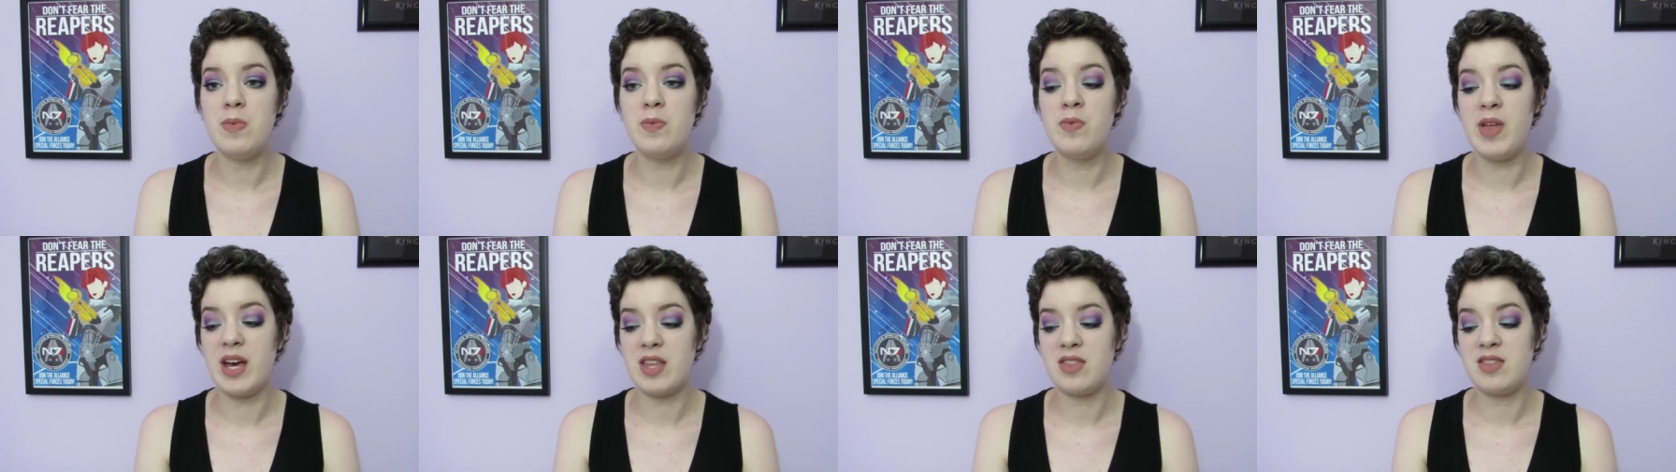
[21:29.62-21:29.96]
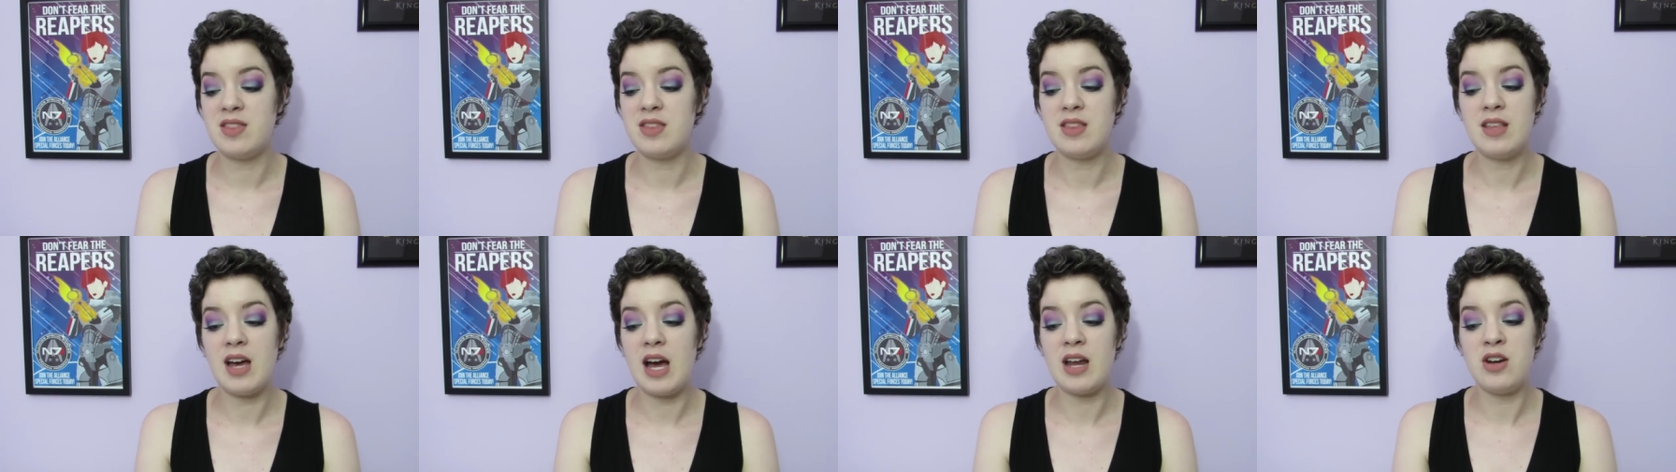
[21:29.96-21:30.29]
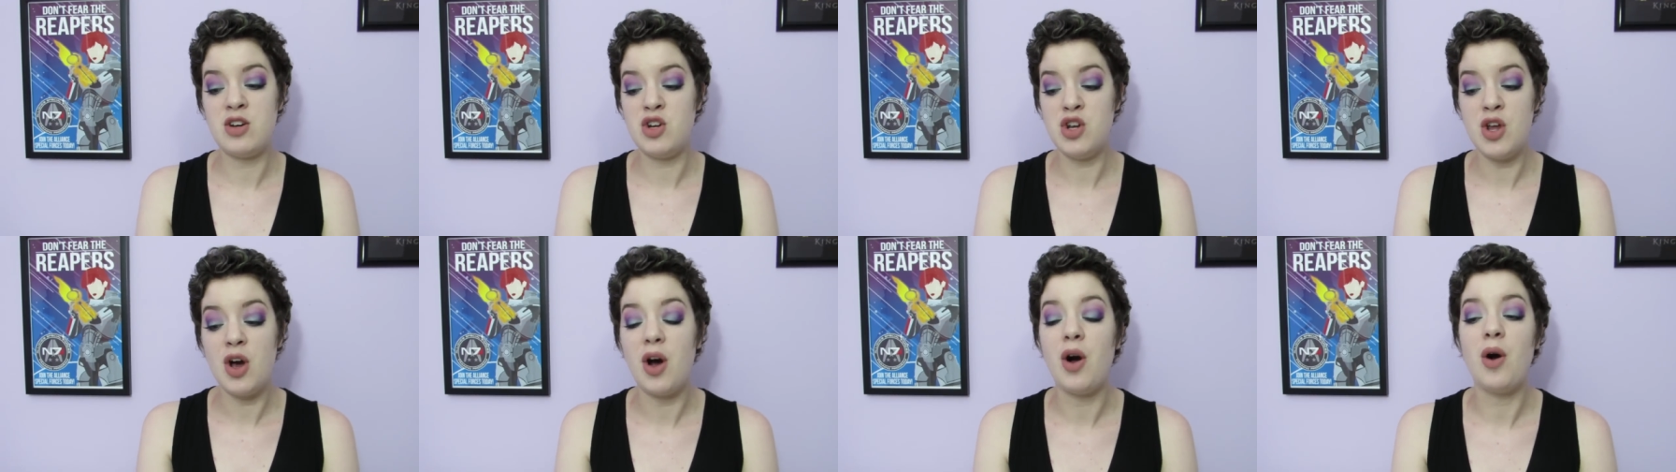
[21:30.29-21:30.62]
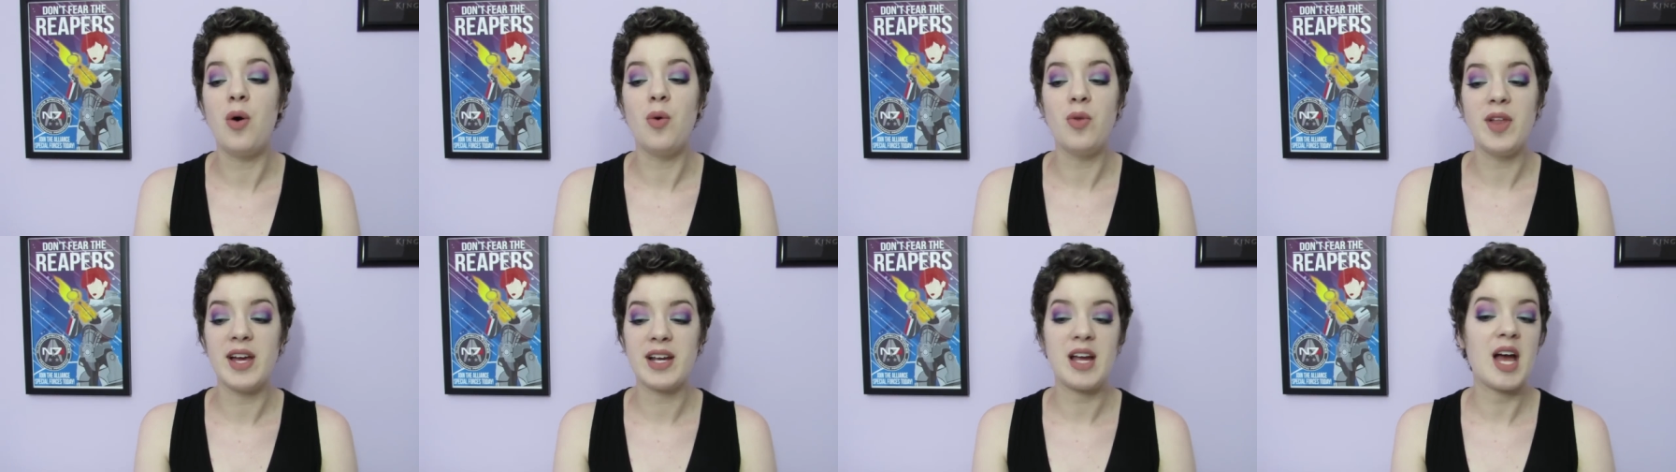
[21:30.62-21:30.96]
like,
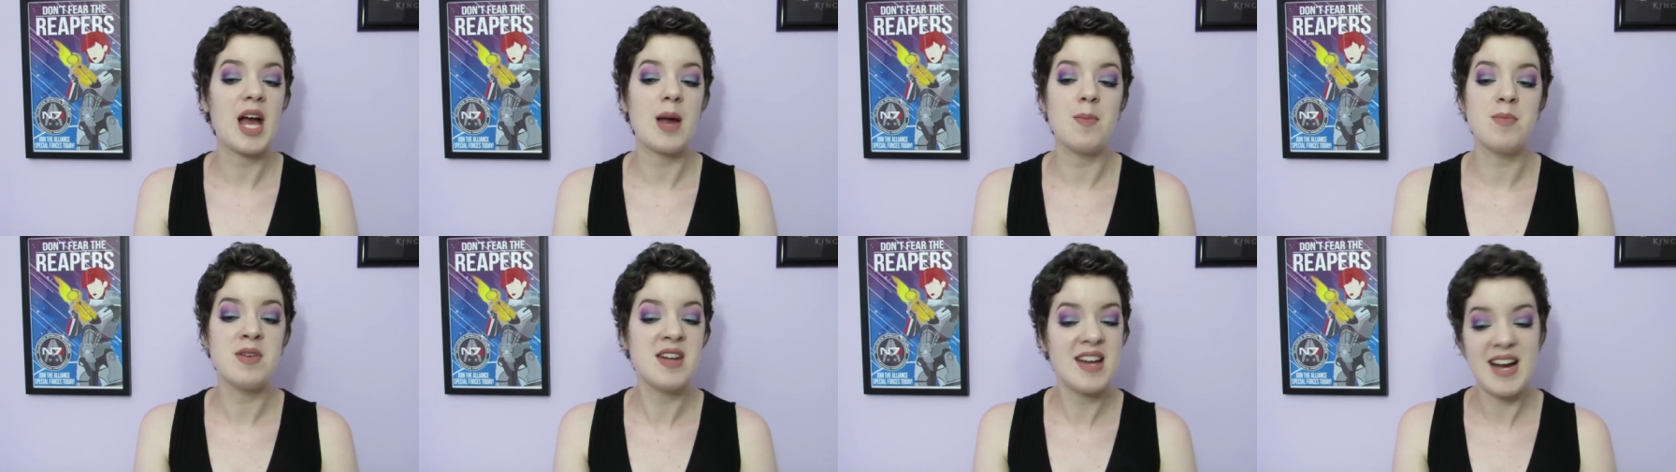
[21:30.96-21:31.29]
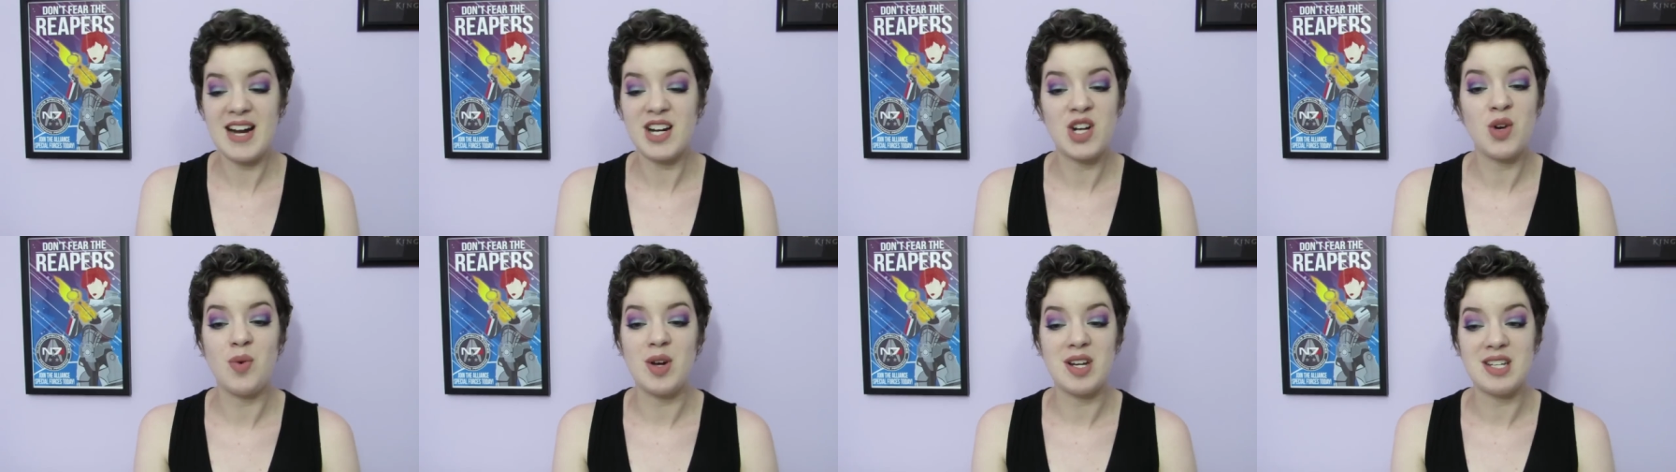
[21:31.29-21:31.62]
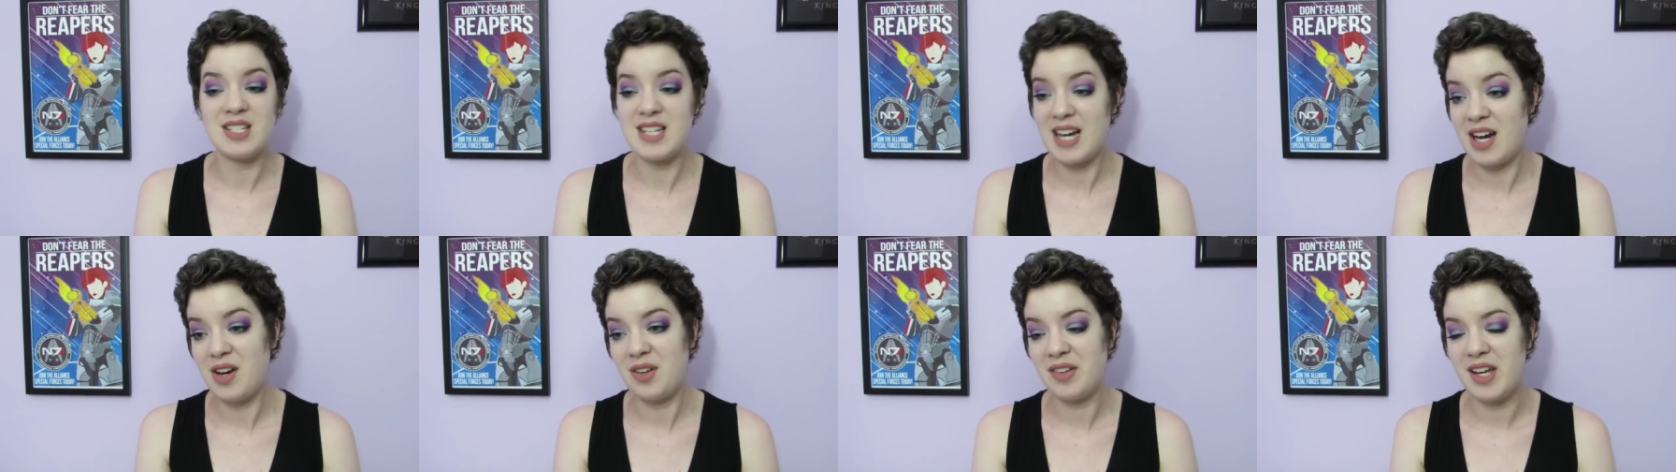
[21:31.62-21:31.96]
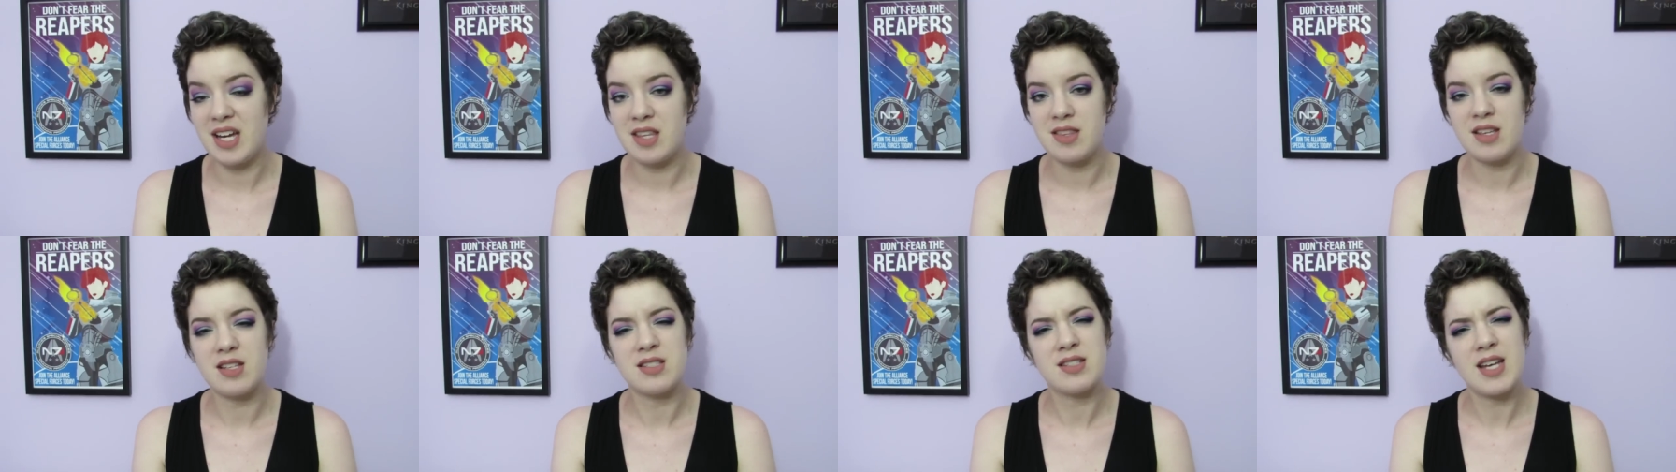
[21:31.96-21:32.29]
no, like I'm not going down
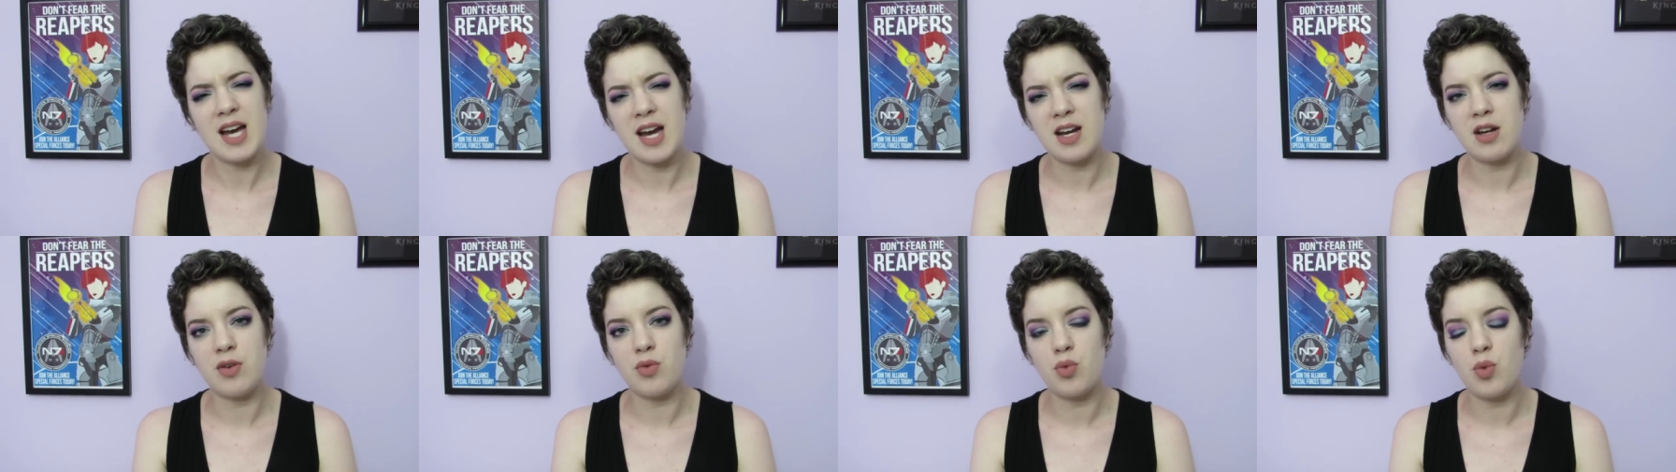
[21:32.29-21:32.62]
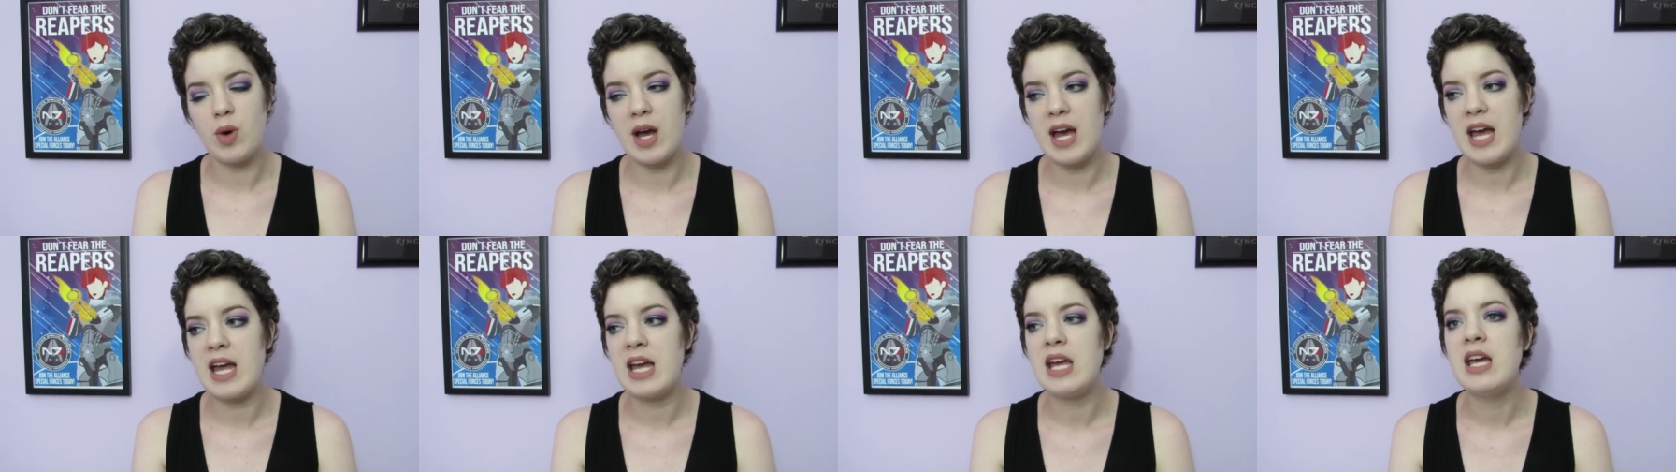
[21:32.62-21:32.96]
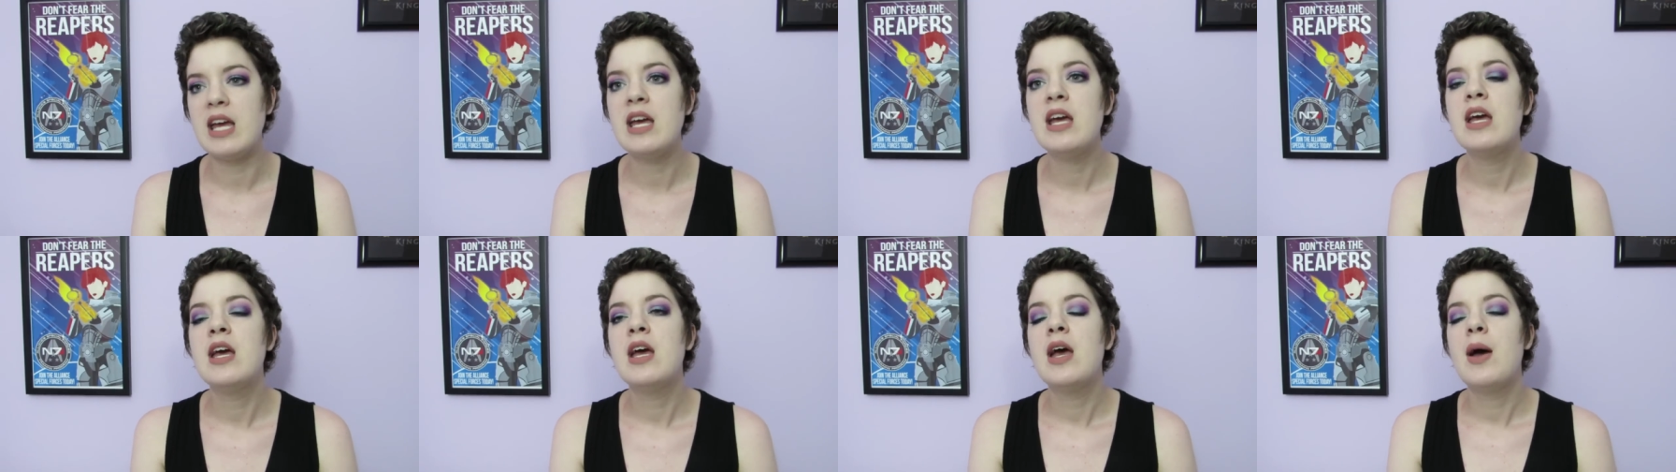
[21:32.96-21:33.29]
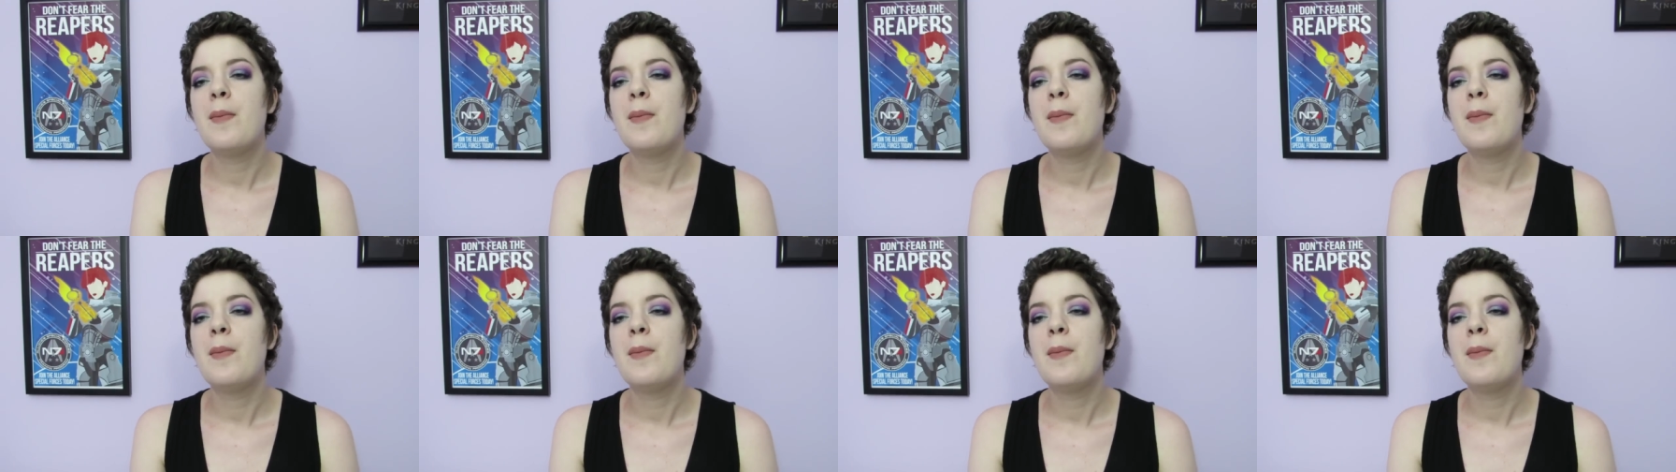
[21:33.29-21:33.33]
like this kind of way.